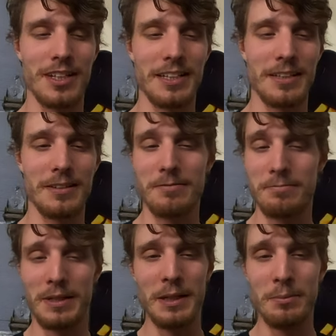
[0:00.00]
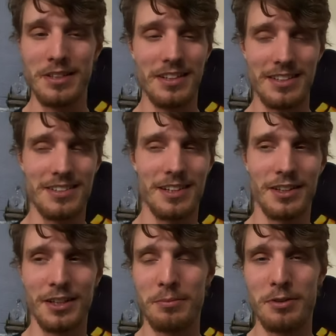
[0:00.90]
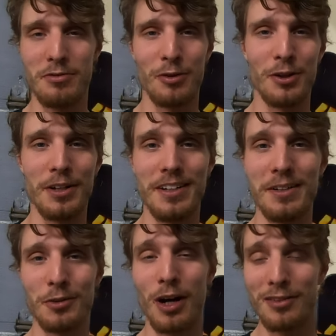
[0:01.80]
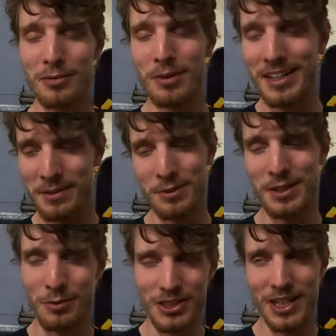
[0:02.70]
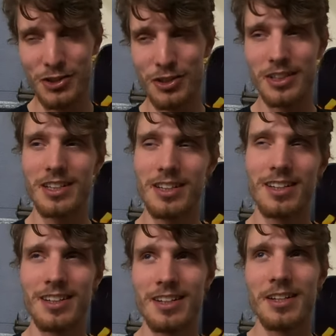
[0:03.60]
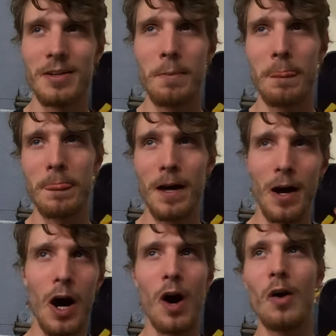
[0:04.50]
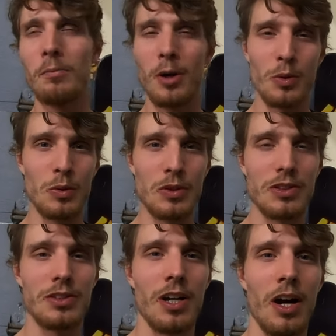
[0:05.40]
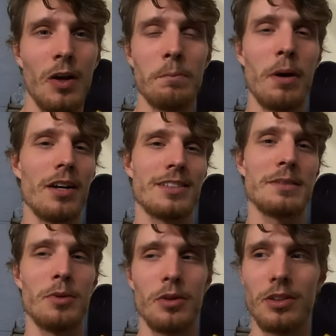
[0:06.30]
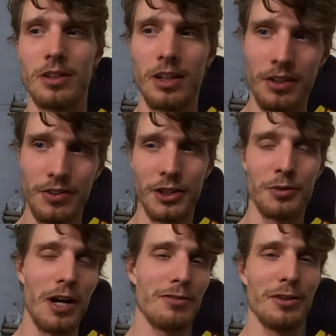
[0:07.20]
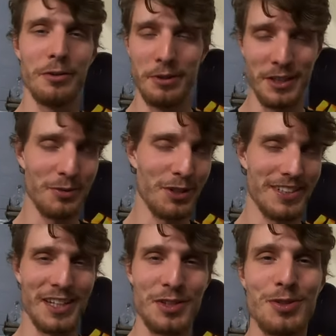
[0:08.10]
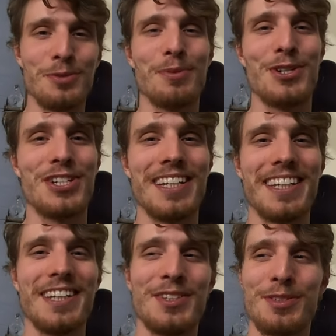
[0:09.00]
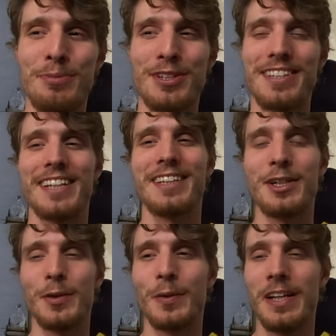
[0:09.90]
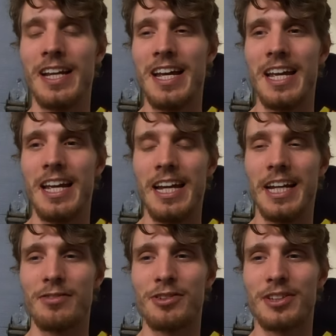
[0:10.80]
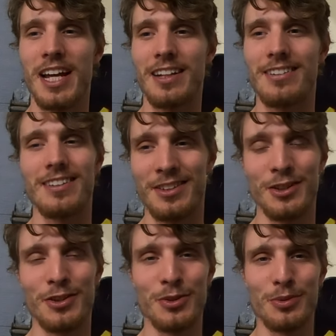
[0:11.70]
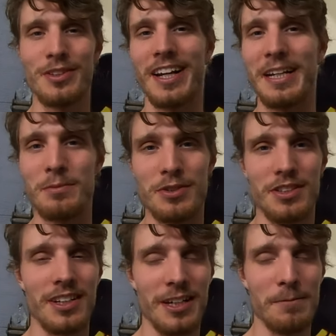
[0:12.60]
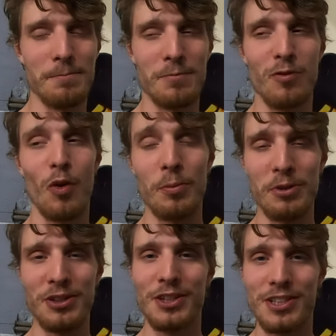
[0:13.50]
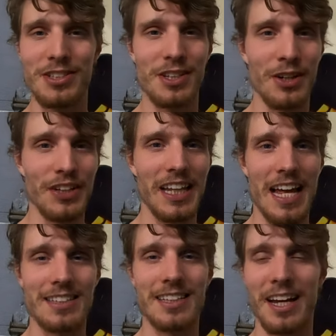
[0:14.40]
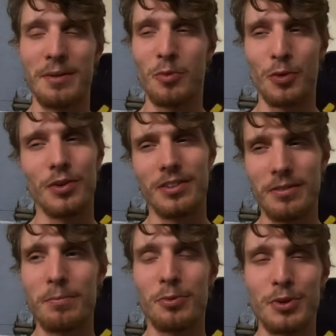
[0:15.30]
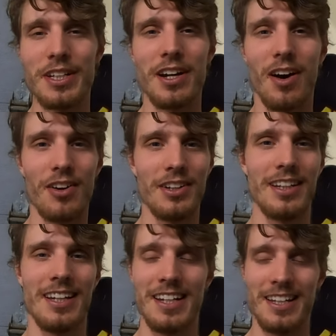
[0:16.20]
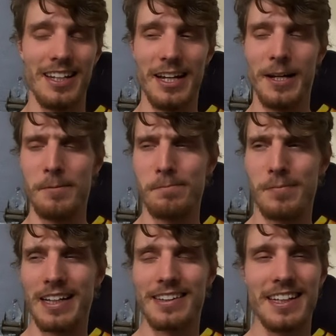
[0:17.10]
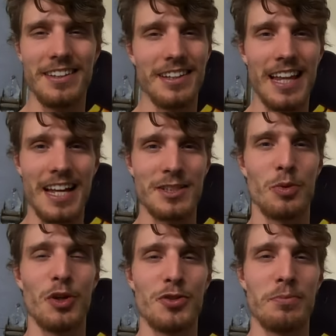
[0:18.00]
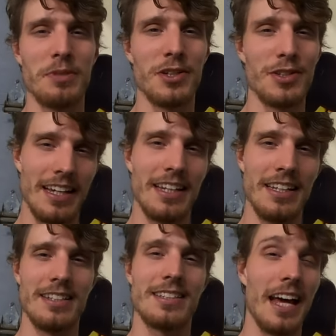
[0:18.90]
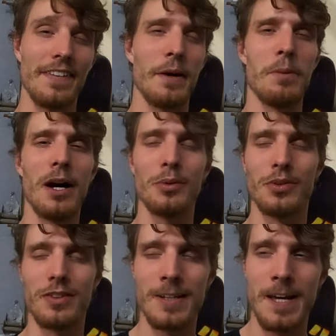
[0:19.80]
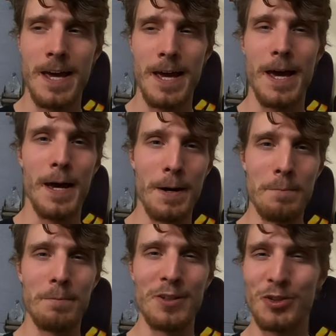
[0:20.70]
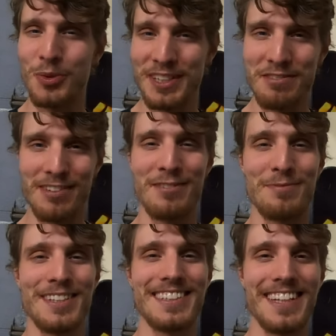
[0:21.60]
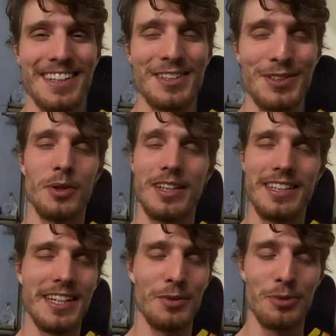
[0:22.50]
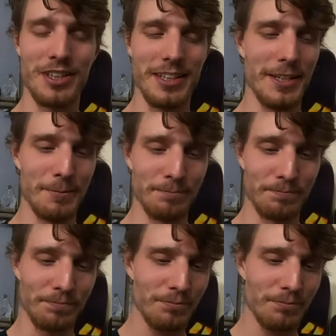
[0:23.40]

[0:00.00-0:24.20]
like, maybe it's not gonna be for a gravel bike, but it was actually almost all possible on the gravel, but it was like super shaky and super technical. And after that, the two times um, four minutes on the last climb were pretty hard. Um, I think the last 100 meters is at about 25%. Um, so at the end, with the um,